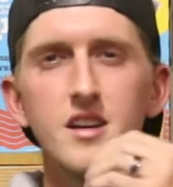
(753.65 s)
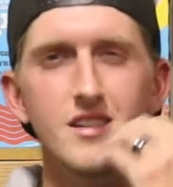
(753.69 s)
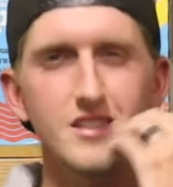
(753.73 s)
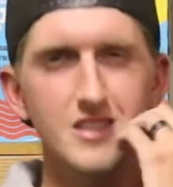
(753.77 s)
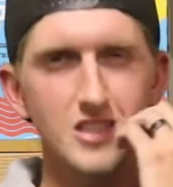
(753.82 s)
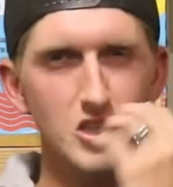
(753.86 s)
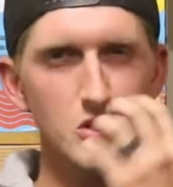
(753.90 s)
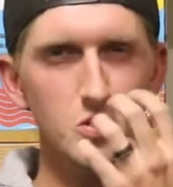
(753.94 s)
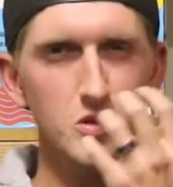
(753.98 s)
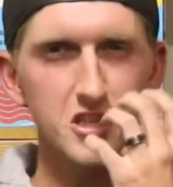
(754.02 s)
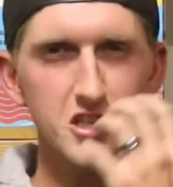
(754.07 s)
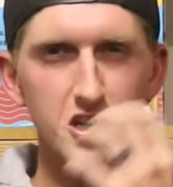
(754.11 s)

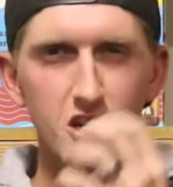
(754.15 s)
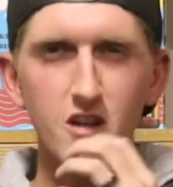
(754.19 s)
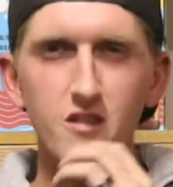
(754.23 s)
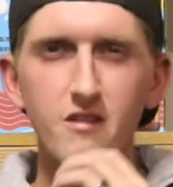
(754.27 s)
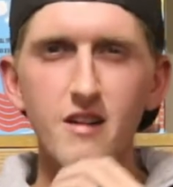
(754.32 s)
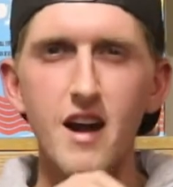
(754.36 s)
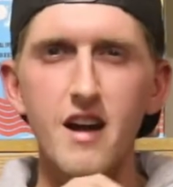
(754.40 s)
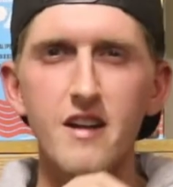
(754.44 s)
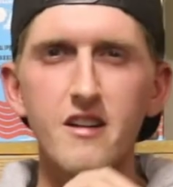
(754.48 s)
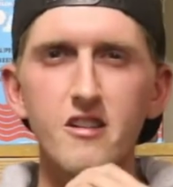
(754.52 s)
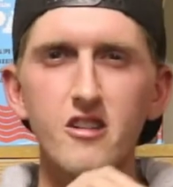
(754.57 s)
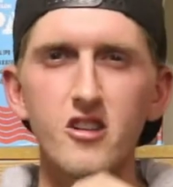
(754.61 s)
Swish it
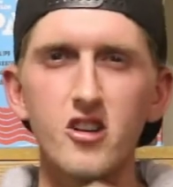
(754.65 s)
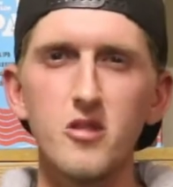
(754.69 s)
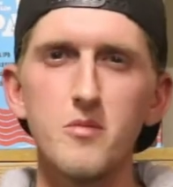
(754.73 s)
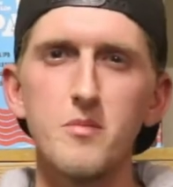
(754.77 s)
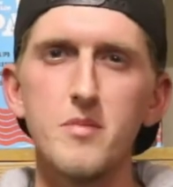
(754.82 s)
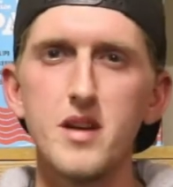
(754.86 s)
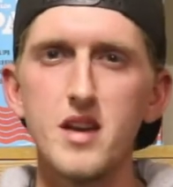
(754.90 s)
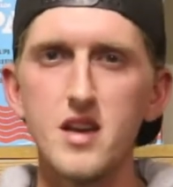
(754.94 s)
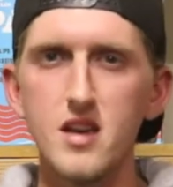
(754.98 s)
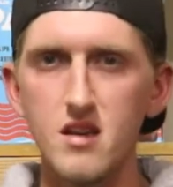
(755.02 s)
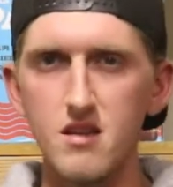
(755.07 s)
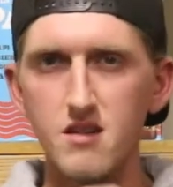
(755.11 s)
around a little
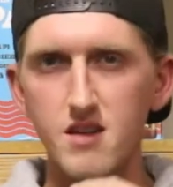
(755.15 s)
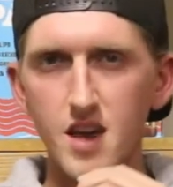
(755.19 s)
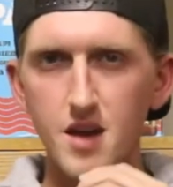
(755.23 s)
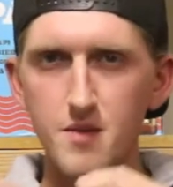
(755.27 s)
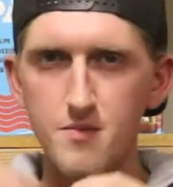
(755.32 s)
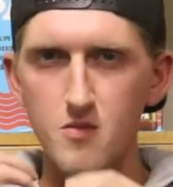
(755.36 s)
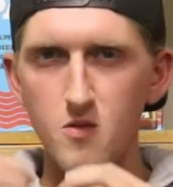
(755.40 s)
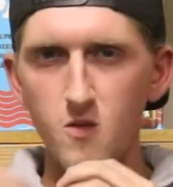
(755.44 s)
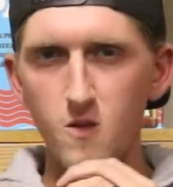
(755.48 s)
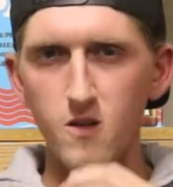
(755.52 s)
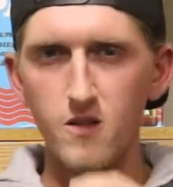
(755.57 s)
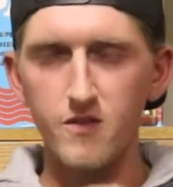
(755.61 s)
bit, you
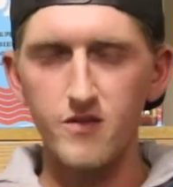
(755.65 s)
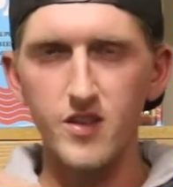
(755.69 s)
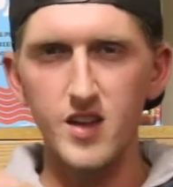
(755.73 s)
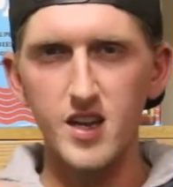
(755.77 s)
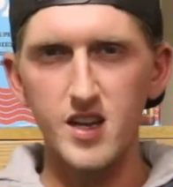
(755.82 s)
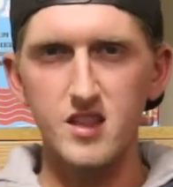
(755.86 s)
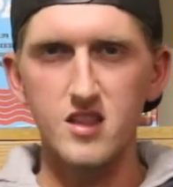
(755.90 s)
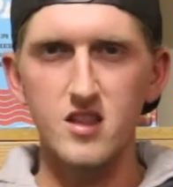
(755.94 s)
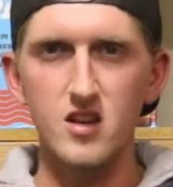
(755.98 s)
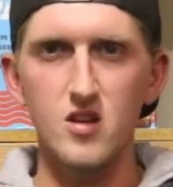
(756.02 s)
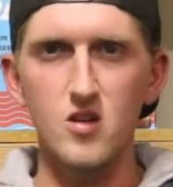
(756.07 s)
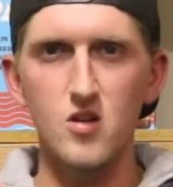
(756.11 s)
get more of
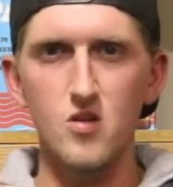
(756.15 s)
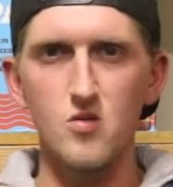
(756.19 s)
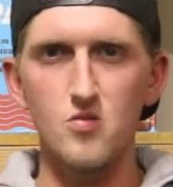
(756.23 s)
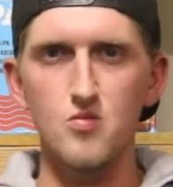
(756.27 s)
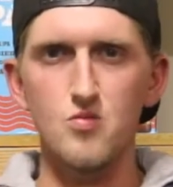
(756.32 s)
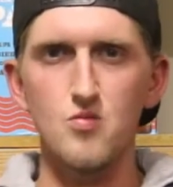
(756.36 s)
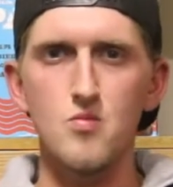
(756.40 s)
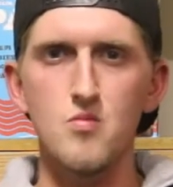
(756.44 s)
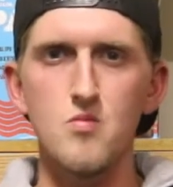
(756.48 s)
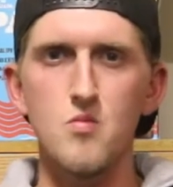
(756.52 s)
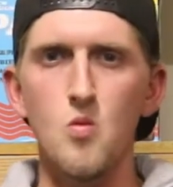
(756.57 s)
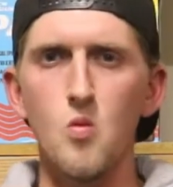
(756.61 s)
like the
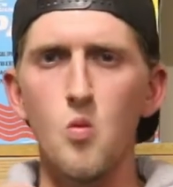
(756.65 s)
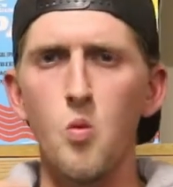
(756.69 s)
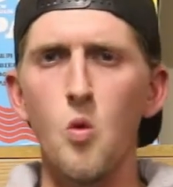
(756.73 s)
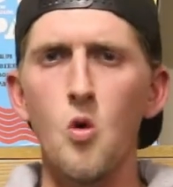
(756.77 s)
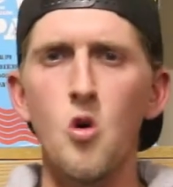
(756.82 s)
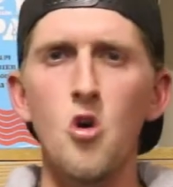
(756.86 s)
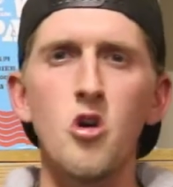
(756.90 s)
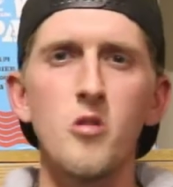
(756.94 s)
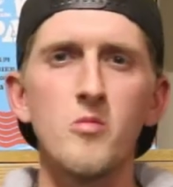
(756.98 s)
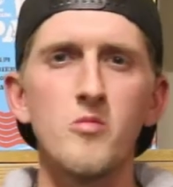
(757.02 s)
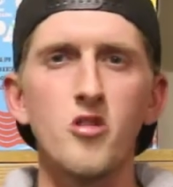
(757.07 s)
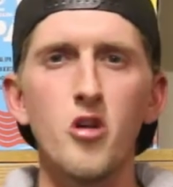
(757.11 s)

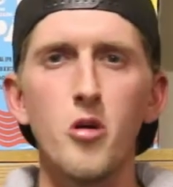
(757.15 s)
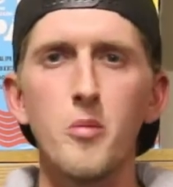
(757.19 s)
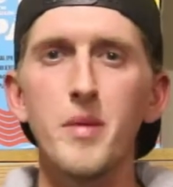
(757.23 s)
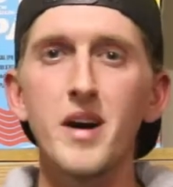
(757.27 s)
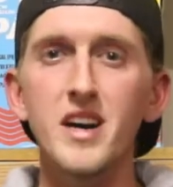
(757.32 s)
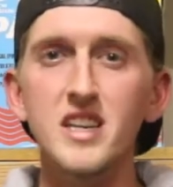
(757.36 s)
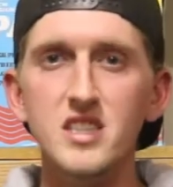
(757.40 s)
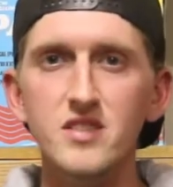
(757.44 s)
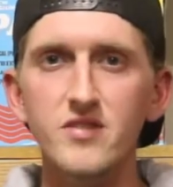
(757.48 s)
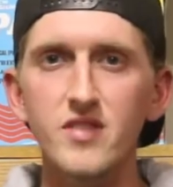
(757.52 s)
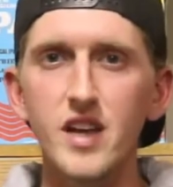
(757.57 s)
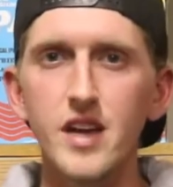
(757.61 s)
warm,
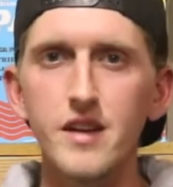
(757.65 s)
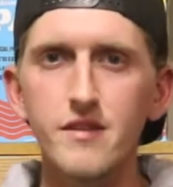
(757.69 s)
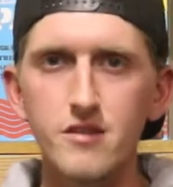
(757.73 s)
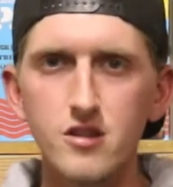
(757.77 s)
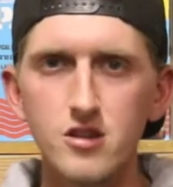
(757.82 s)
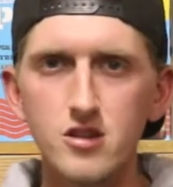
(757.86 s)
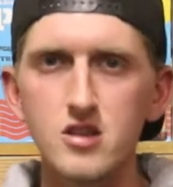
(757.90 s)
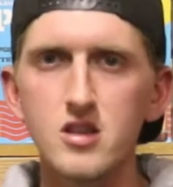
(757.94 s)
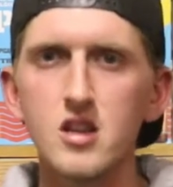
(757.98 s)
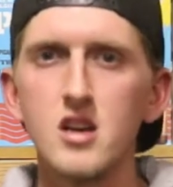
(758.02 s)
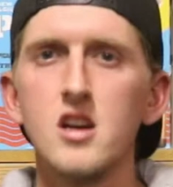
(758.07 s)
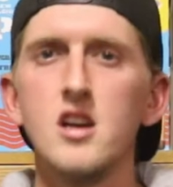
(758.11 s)
robust
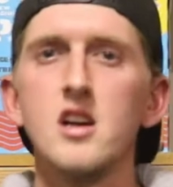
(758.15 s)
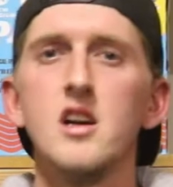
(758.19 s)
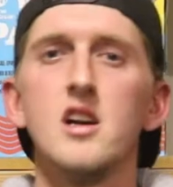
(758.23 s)
flavors.